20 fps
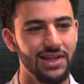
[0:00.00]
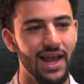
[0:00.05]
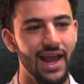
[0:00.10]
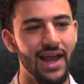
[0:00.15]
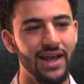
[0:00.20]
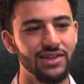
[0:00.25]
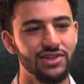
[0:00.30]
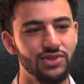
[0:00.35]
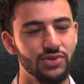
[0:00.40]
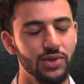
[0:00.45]

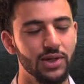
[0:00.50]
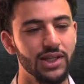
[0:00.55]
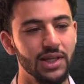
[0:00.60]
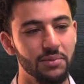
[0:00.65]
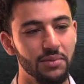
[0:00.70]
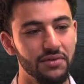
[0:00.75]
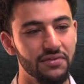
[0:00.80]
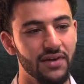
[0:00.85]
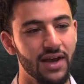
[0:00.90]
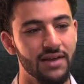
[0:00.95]
And student
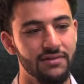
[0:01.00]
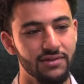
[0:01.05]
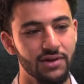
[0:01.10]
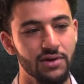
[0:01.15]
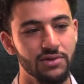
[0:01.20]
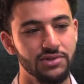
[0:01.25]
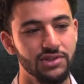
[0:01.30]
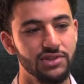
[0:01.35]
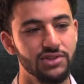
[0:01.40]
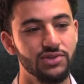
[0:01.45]
number 5
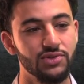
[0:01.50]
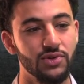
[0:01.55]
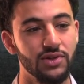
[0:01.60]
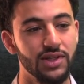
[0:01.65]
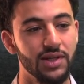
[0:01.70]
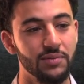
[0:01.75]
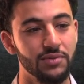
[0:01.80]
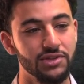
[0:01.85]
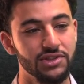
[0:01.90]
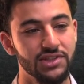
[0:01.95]
goes, and student
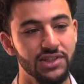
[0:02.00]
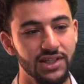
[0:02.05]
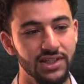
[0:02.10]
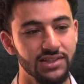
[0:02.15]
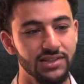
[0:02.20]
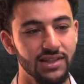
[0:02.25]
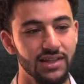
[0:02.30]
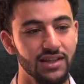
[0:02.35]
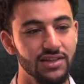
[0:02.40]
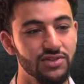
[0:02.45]
number
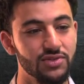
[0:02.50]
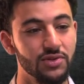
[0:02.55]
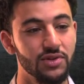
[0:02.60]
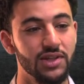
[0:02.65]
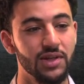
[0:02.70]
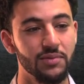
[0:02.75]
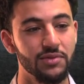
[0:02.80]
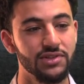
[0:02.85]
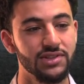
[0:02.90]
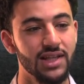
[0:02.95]
6, and then student
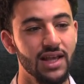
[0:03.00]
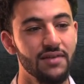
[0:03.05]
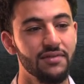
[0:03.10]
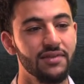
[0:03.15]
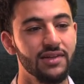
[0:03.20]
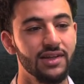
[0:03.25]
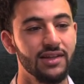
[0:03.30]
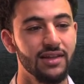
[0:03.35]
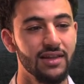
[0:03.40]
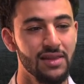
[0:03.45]
number
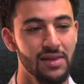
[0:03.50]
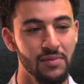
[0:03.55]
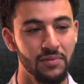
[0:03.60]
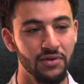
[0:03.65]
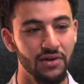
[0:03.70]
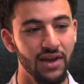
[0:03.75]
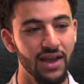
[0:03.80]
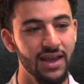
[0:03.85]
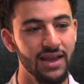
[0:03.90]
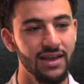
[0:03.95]
7, and then
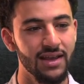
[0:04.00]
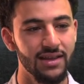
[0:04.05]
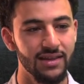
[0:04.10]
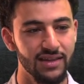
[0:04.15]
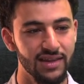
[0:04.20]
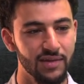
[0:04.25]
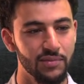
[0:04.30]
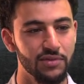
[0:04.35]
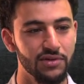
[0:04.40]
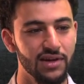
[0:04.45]
number 8, and
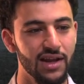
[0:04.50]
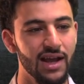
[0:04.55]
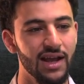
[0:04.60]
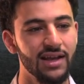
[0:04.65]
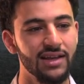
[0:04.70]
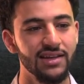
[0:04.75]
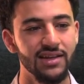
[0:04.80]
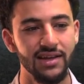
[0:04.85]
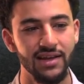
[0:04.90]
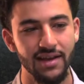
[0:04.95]
then number
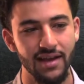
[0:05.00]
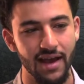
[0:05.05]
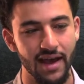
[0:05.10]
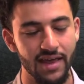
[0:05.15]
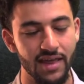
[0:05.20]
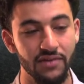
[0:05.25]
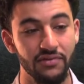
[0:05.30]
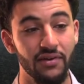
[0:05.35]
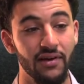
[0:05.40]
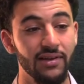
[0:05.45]
9,
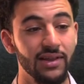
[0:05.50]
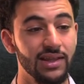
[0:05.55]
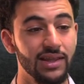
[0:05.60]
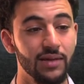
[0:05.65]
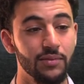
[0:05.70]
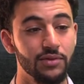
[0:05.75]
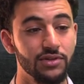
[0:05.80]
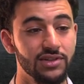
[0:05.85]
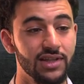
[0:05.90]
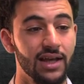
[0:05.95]
and then finally
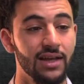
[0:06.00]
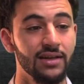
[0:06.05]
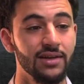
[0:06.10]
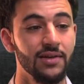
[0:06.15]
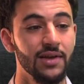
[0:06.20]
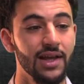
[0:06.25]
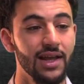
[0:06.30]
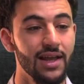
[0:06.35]
number 10.